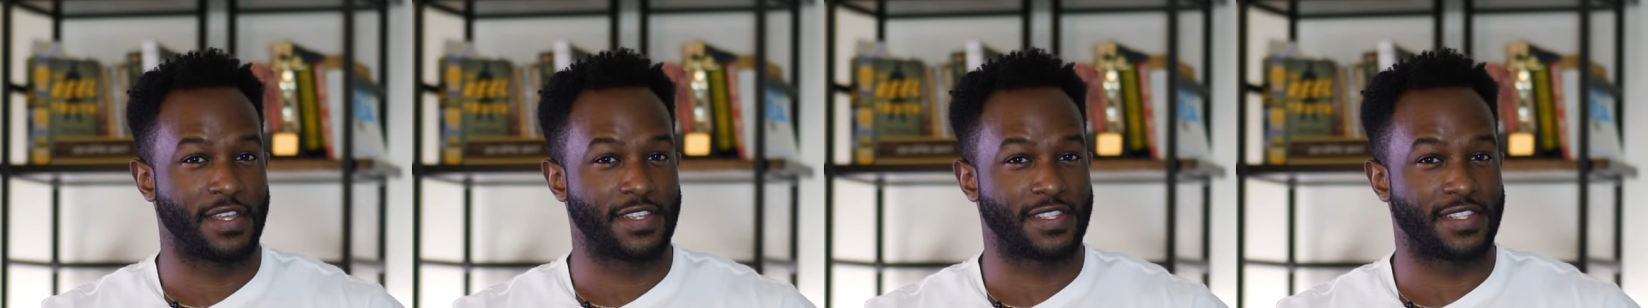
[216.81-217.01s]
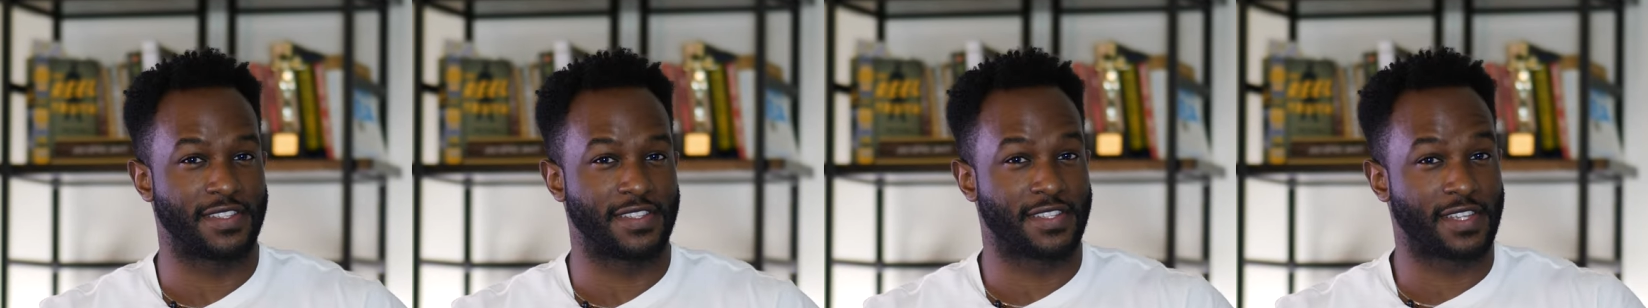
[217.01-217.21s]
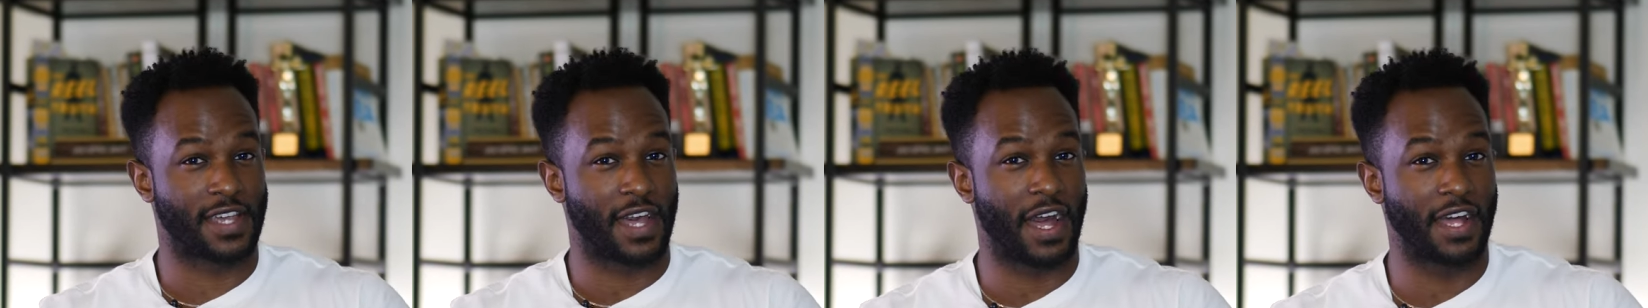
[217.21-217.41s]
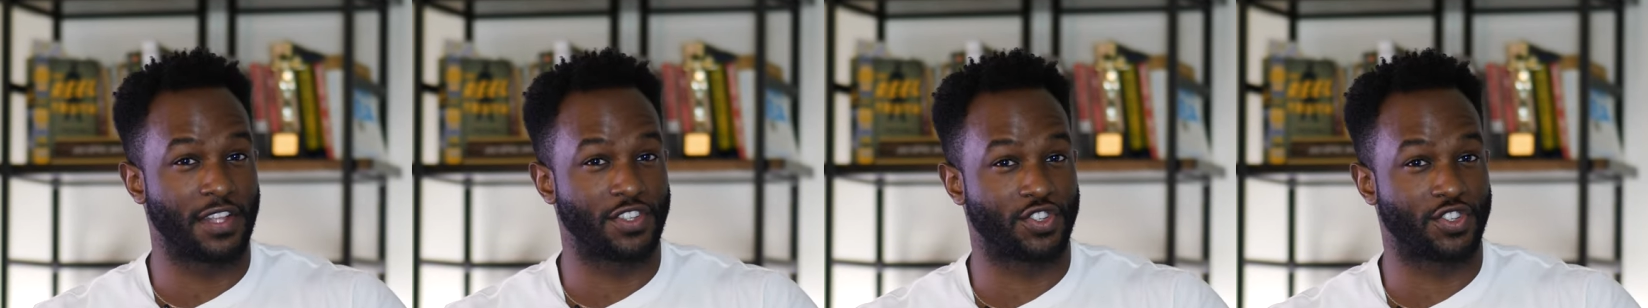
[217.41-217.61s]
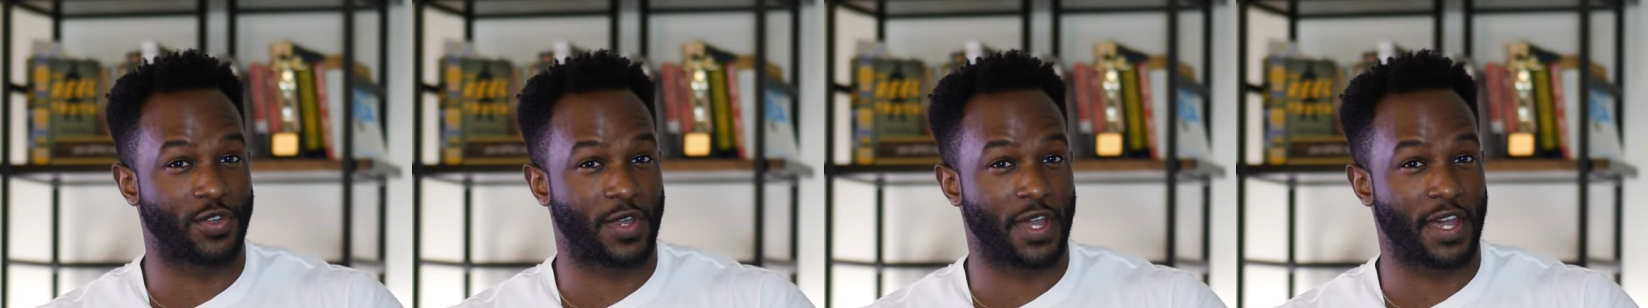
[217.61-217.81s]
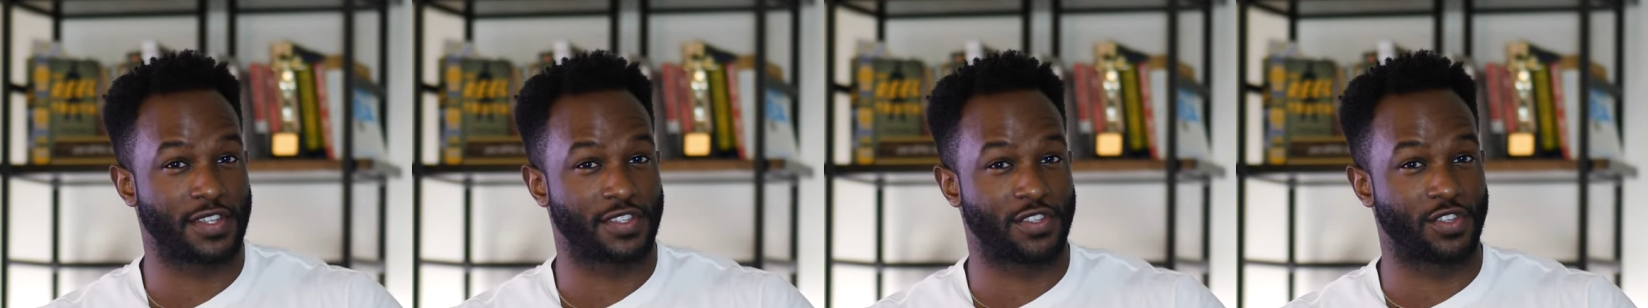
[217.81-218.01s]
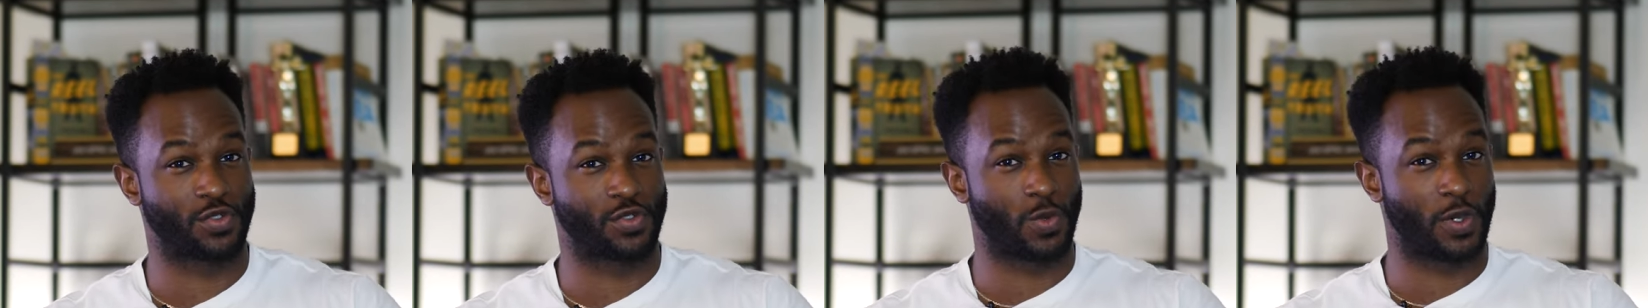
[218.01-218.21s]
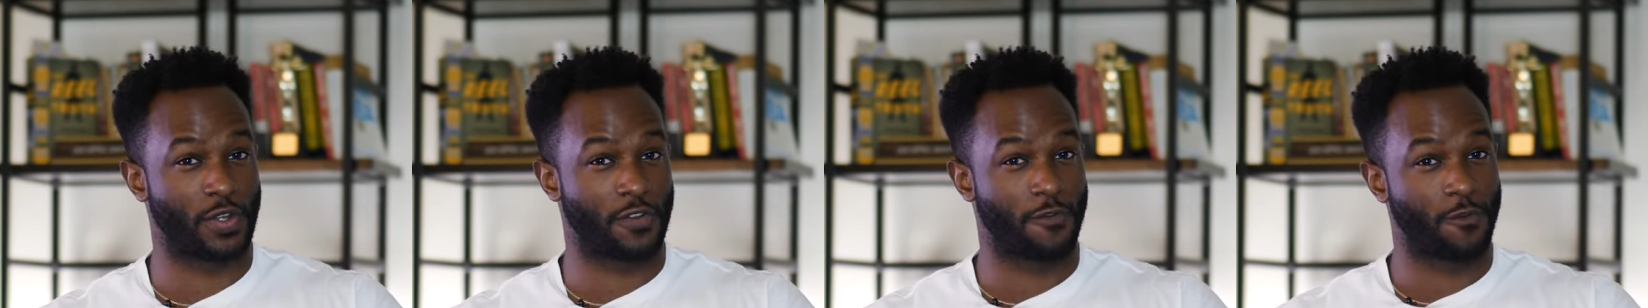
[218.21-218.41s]
since contrast is
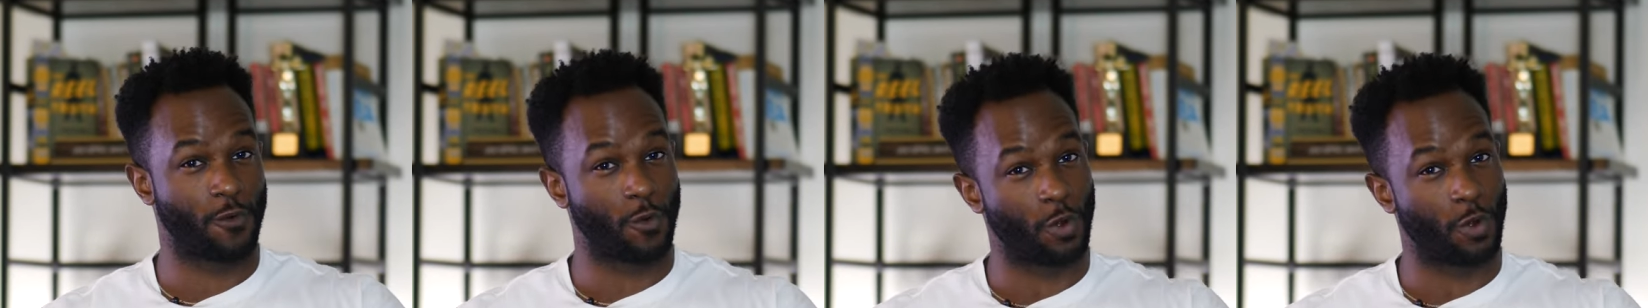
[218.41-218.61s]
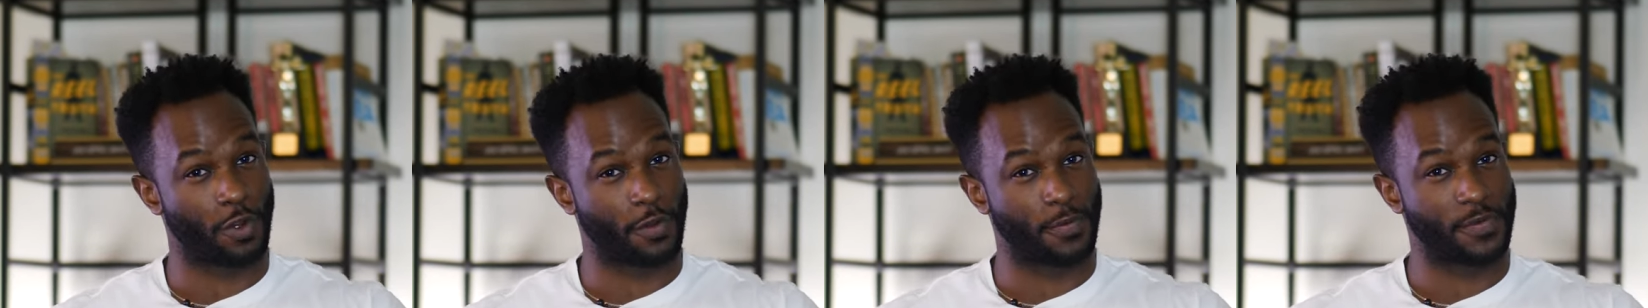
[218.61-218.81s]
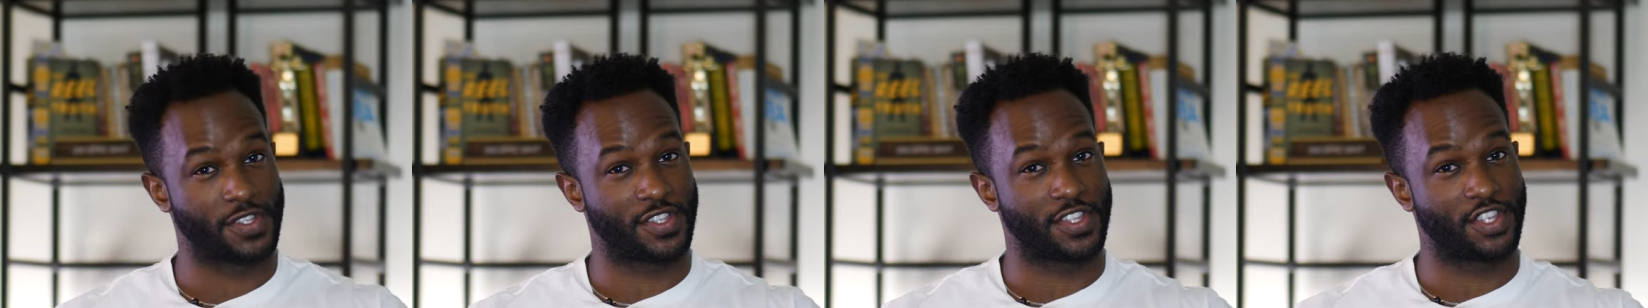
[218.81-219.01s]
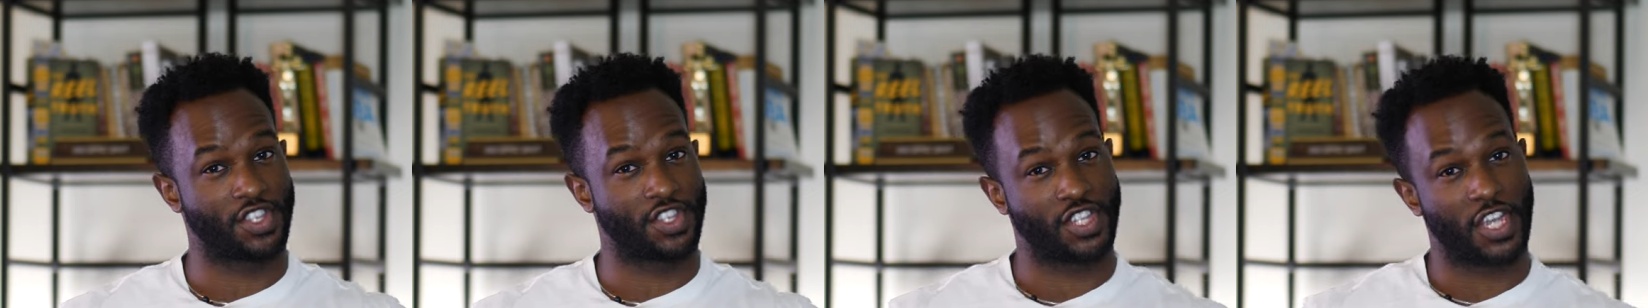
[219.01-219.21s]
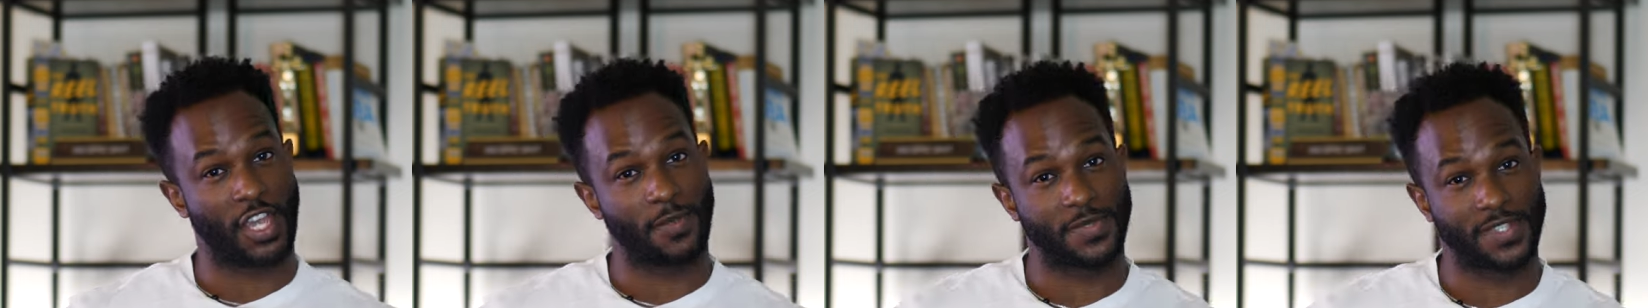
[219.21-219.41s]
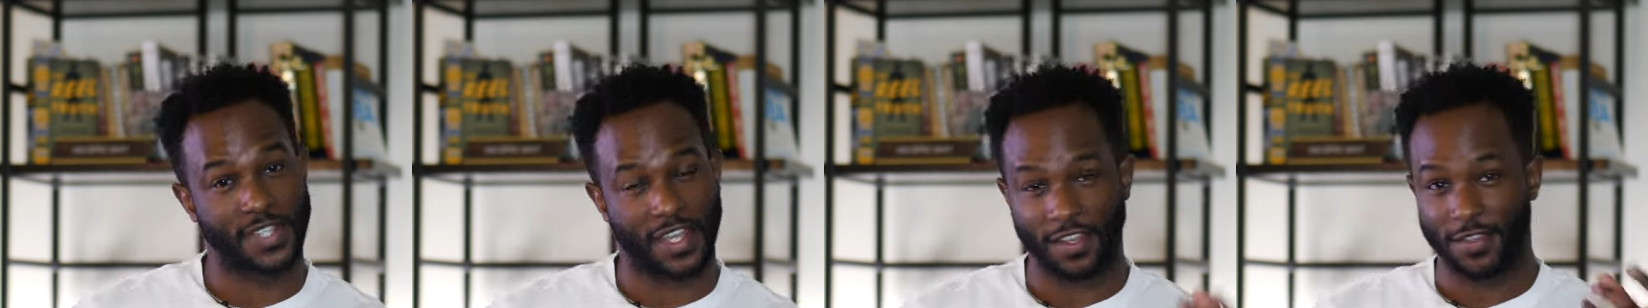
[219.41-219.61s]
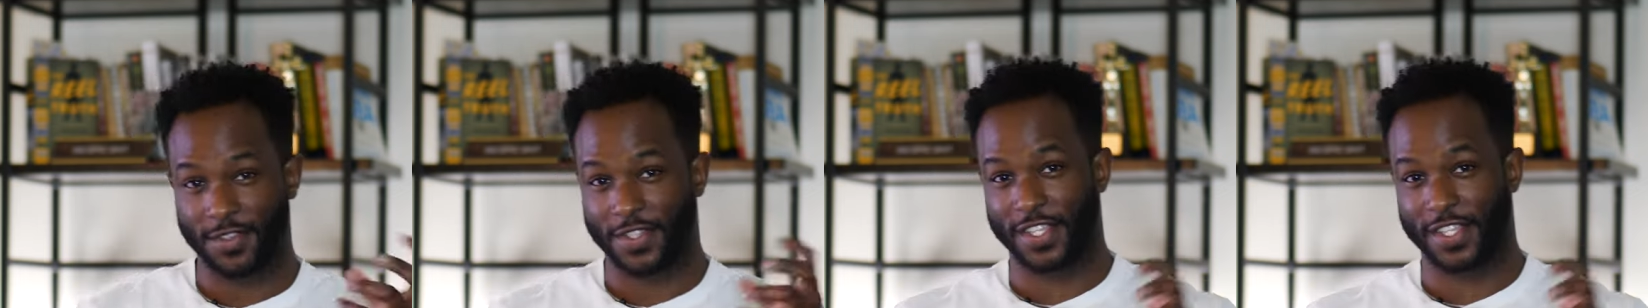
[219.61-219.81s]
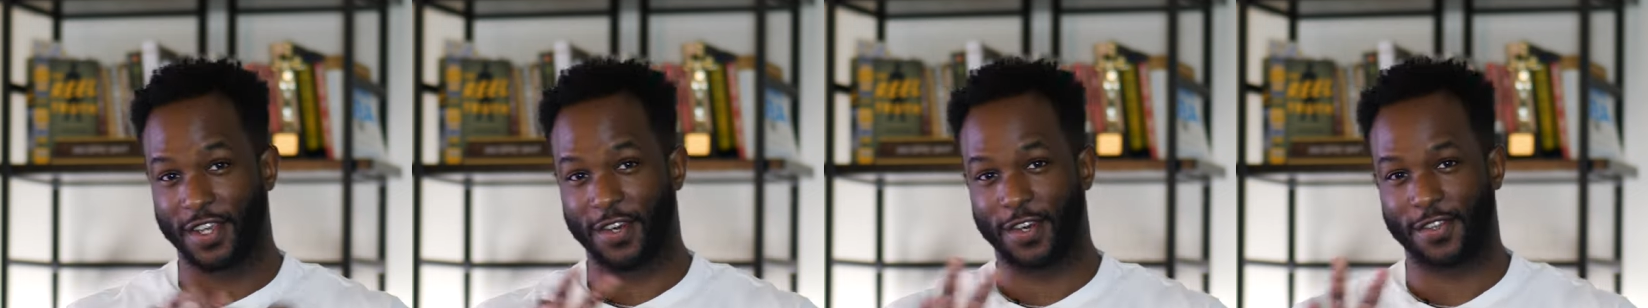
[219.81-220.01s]
what forms the shapes that you
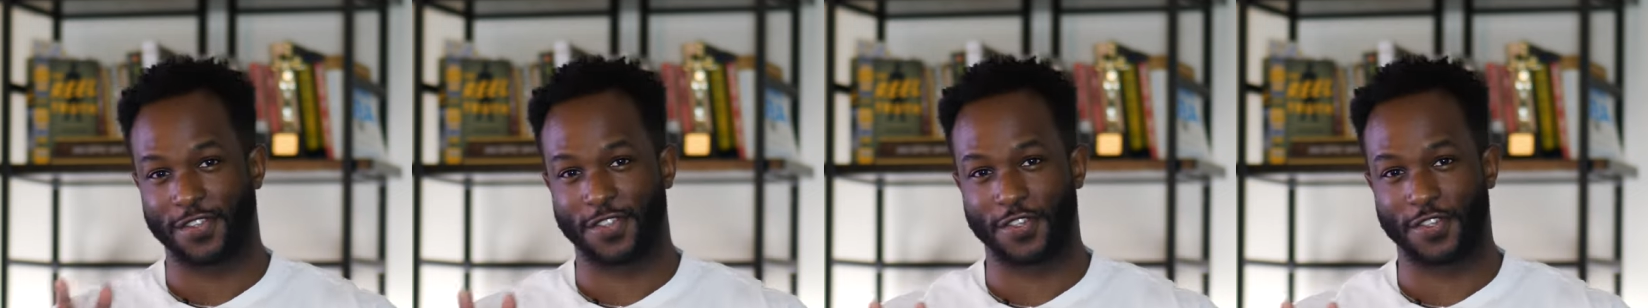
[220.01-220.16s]
see on